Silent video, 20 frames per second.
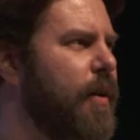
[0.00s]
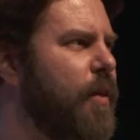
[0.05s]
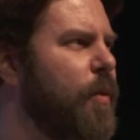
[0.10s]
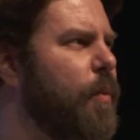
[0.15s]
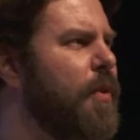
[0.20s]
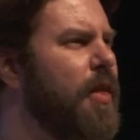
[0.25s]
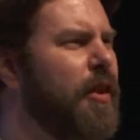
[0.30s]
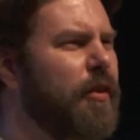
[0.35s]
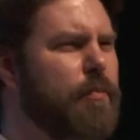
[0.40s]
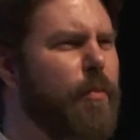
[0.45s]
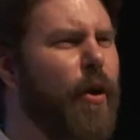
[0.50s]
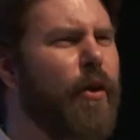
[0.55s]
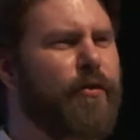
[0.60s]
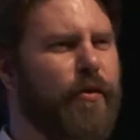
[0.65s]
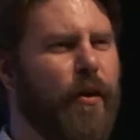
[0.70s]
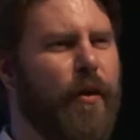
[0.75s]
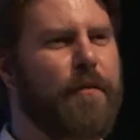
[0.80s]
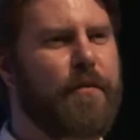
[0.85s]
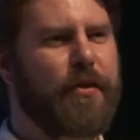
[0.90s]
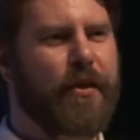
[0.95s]
the one that's
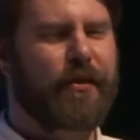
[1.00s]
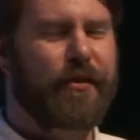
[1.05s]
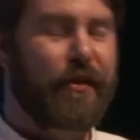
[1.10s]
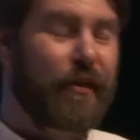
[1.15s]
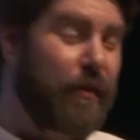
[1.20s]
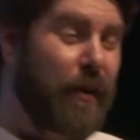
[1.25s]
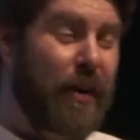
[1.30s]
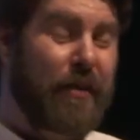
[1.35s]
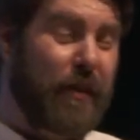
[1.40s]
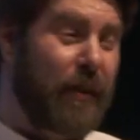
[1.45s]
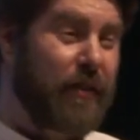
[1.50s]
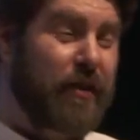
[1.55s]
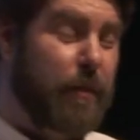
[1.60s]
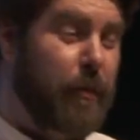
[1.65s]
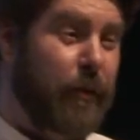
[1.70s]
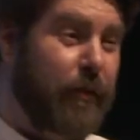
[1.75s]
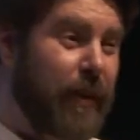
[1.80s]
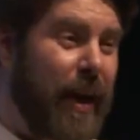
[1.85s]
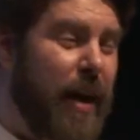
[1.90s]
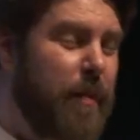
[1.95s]
most obvious. It's a very, very
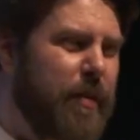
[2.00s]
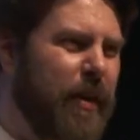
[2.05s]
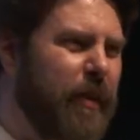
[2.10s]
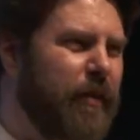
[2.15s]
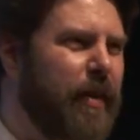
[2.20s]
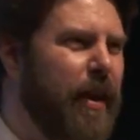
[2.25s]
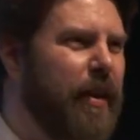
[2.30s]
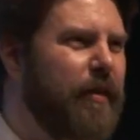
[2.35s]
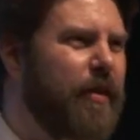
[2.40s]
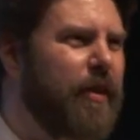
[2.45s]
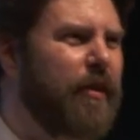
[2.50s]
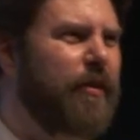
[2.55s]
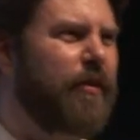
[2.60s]
simple sound, but it's, it's the